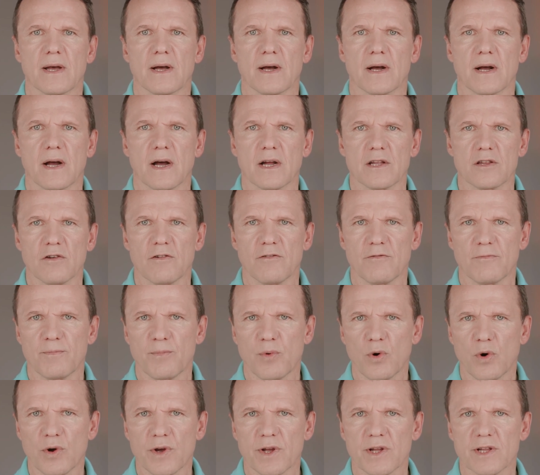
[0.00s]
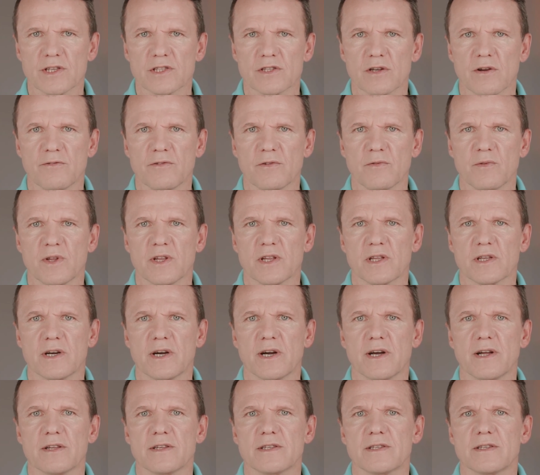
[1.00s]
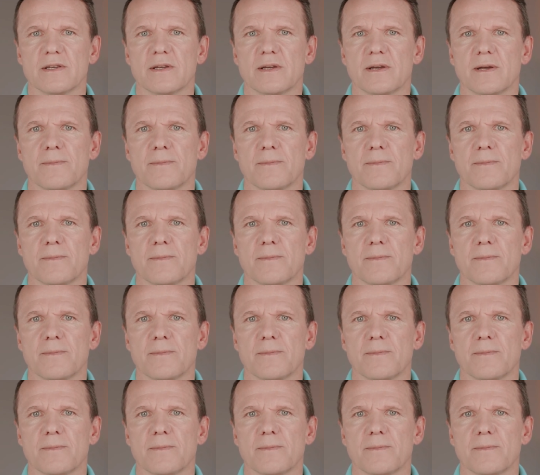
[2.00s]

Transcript: Cutoff points of quintiles